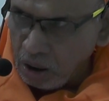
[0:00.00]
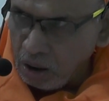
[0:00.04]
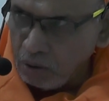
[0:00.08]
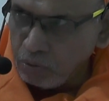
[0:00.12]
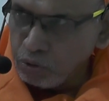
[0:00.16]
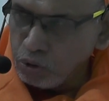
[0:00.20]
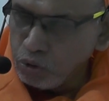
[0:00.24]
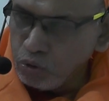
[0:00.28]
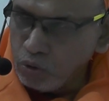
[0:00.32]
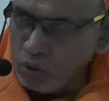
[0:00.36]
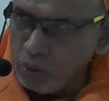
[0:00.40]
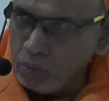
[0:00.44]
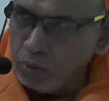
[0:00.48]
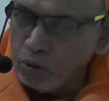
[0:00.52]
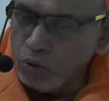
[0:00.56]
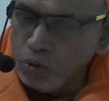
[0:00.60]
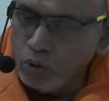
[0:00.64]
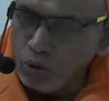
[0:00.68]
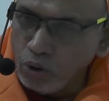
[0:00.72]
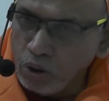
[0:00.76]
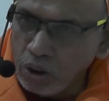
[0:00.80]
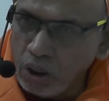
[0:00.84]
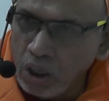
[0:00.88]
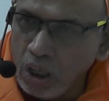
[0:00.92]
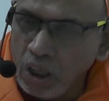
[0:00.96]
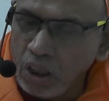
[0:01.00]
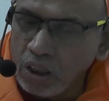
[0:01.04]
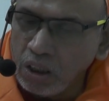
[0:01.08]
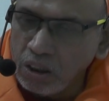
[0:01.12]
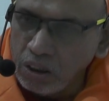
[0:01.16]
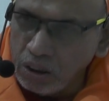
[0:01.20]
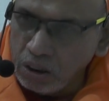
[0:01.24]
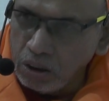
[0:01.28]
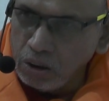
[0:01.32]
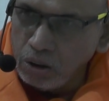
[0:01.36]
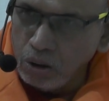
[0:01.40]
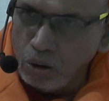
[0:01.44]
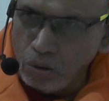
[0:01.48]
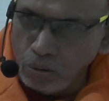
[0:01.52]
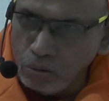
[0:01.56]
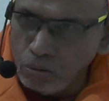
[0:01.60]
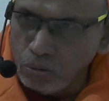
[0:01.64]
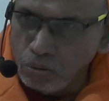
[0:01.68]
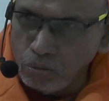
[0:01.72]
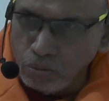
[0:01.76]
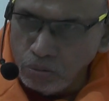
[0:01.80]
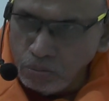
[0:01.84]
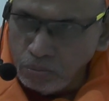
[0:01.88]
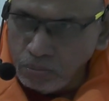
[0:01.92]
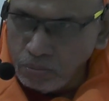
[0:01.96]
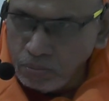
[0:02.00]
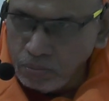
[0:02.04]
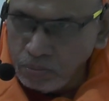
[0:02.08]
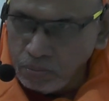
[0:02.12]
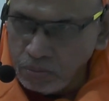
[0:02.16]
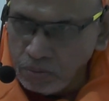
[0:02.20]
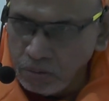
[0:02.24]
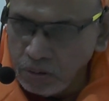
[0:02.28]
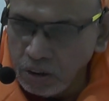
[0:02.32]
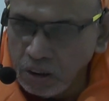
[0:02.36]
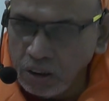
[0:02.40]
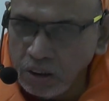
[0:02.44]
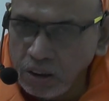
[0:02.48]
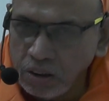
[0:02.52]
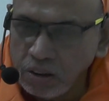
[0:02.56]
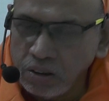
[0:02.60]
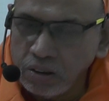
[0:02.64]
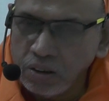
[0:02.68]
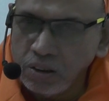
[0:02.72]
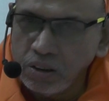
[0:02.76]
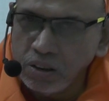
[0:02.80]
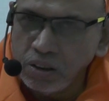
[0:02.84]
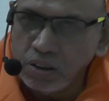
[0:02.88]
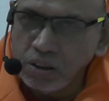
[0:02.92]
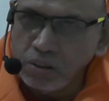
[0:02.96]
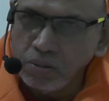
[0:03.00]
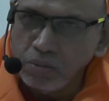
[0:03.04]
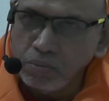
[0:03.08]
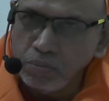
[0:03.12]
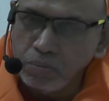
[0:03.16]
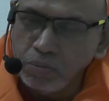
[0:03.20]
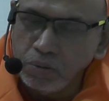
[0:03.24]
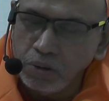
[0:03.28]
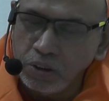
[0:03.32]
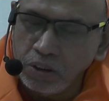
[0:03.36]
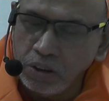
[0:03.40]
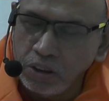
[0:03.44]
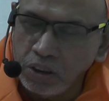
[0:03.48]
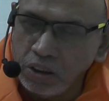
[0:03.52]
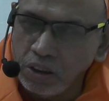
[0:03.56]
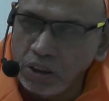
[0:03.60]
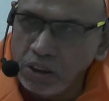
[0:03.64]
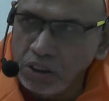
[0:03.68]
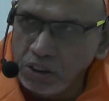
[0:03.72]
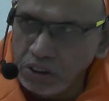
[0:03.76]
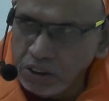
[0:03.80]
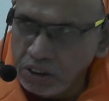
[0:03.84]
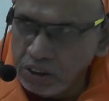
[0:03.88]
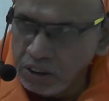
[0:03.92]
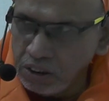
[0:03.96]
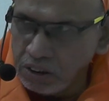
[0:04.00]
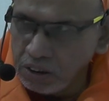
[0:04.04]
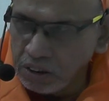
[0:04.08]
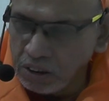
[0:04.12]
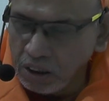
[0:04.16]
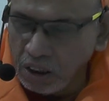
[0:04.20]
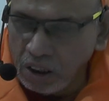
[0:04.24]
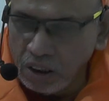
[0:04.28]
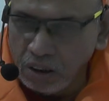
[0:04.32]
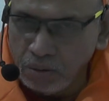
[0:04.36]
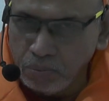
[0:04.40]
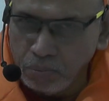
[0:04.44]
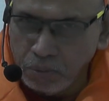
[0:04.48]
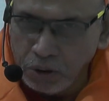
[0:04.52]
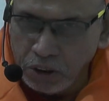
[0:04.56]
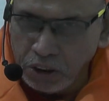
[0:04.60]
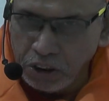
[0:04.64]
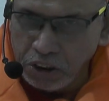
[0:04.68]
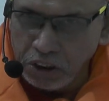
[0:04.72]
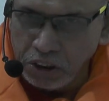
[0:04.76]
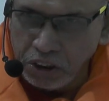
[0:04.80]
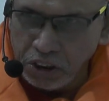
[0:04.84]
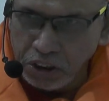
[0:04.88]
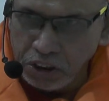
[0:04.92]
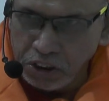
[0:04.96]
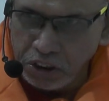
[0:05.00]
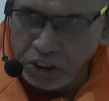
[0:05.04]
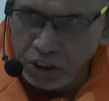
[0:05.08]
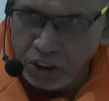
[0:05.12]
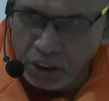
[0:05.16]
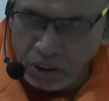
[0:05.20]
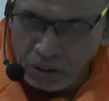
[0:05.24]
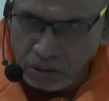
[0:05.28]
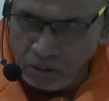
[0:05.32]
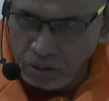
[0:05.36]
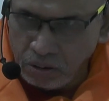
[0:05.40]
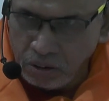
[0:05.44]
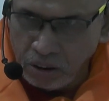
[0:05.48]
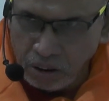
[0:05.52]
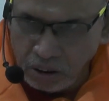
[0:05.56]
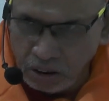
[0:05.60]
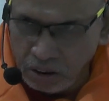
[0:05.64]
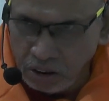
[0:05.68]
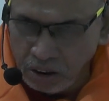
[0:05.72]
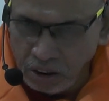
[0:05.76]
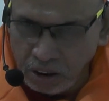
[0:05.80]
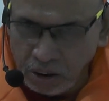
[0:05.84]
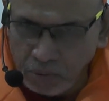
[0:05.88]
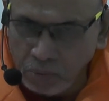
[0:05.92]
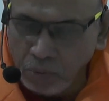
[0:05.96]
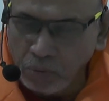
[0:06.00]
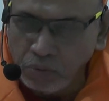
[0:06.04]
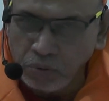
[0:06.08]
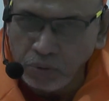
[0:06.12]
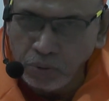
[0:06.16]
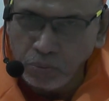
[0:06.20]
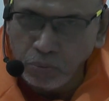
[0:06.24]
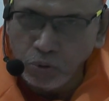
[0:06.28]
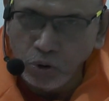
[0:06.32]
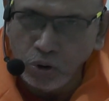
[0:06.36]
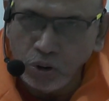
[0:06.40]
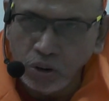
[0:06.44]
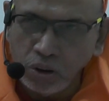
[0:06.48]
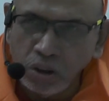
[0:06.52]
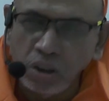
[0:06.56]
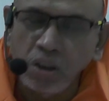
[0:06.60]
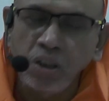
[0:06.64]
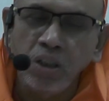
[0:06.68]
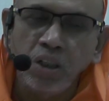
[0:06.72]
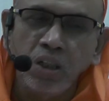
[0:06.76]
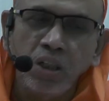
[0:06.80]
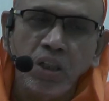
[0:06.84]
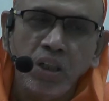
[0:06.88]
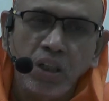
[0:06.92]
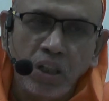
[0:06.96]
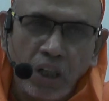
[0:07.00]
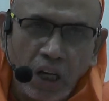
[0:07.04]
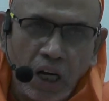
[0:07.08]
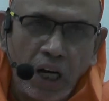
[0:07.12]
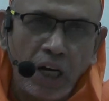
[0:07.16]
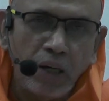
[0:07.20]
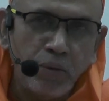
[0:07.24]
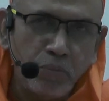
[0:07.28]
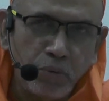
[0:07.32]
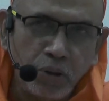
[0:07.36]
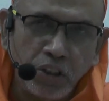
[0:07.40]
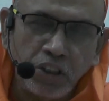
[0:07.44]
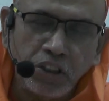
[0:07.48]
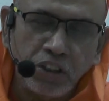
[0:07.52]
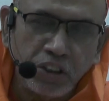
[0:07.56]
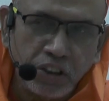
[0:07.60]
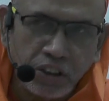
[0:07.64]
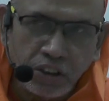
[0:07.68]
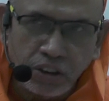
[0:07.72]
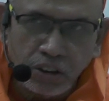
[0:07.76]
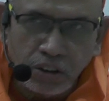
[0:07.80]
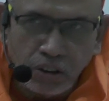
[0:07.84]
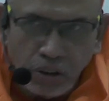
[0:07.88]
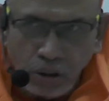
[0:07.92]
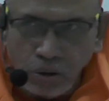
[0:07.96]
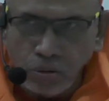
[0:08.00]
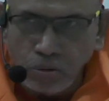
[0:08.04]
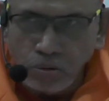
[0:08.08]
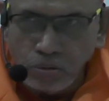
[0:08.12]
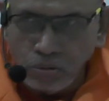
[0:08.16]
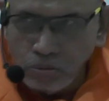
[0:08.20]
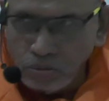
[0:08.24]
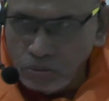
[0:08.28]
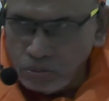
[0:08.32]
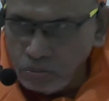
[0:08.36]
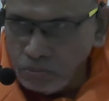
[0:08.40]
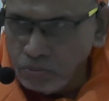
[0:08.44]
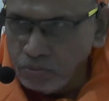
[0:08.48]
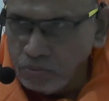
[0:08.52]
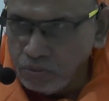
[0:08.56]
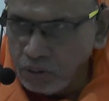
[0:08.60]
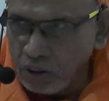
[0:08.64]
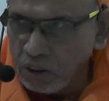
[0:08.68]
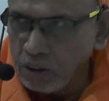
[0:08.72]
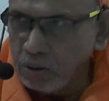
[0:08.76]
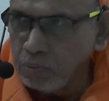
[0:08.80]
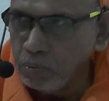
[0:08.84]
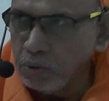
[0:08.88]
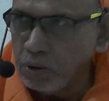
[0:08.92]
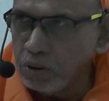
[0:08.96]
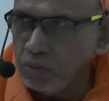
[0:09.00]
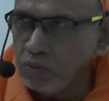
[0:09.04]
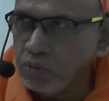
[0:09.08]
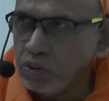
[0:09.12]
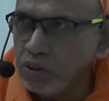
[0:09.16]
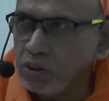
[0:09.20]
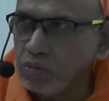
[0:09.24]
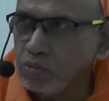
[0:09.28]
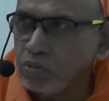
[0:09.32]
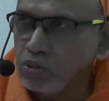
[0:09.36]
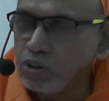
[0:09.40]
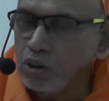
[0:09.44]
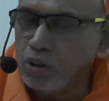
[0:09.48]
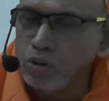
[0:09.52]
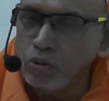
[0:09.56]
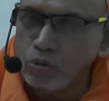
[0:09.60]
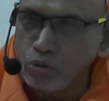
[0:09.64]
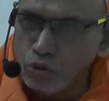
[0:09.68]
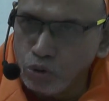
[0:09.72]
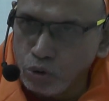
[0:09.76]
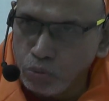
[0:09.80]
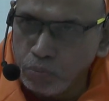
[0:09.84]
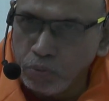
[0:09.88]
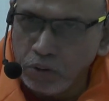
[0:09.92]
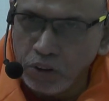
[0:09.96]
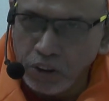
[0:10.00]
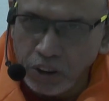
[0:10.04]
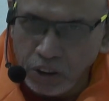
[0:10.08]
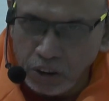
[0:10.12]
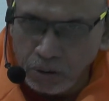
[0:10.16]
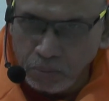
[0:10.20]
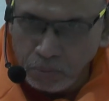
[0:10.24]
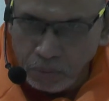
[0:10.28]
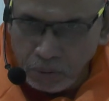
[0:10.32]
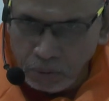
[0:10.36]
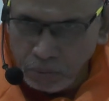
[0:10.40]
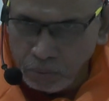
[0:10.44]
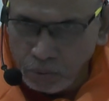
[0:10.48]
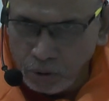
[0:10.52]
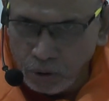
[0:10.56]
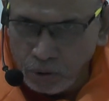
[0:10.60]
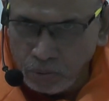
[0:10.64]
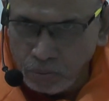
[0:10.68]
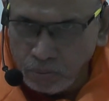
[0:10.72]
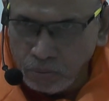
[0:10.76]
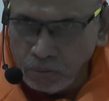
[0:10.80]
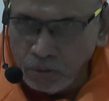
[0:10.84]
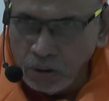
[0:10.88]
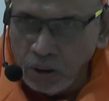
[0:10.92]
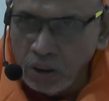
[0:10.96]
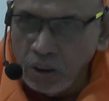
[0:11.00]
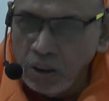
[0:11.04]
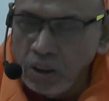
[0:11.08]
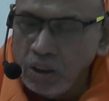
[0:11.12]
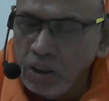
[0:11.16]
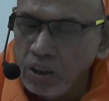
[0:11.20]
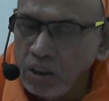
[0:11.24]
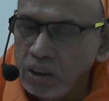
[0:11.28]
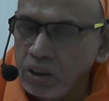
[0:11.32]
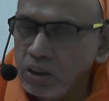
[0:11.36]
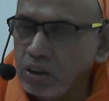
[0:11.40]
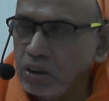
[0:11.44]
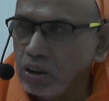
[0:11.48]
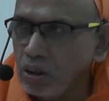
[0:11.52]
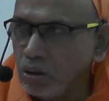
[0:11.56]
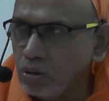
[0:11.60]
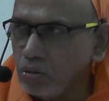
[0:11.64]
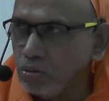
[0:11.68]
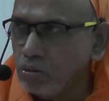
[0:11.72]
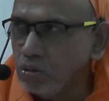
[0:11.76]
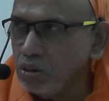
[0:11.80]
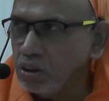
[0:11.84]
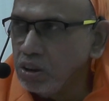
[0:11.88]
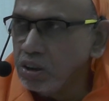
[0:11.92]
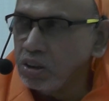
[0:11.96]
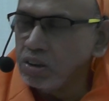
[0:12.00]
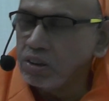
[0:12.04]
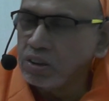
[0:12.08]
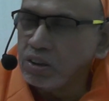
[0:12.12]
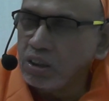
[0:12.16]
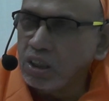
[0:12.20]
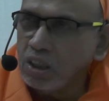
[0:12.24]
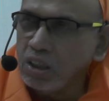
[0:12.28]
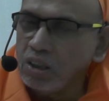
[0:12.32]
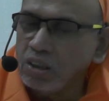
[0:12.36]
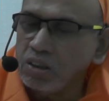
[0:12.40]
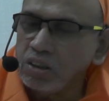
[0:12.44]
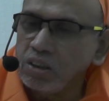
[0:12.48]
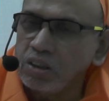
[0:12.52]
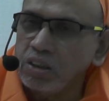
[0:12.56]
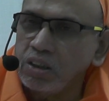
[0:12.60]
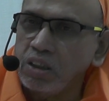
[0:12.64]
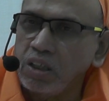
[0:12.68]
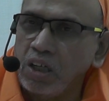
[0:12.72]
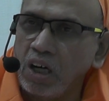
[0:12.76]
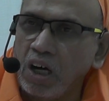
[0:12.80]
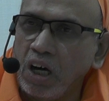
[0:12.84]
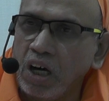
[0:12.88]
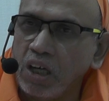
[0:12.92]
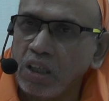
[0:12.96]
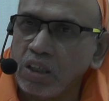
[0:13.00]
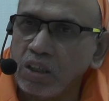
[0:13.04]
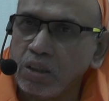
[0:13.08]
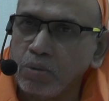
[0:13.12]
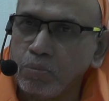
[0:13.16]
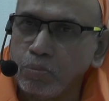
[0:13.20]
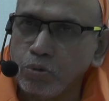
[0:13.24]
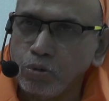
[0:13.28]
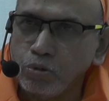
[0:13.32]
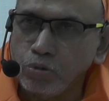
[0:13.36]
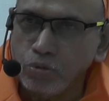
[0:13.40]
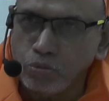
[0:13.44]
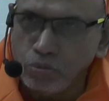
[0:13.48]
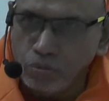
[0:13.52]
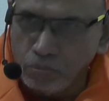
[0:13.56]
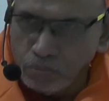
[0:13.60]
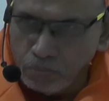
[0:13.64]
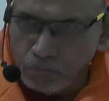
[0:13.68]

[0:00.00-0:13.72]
of Swami Omkar in Telugu, that is, in English it is called Meditation, that is the name of the book. I made it in Telugu for the benefit of Telugu speaking people. In Telugu it is called Dhyanamu.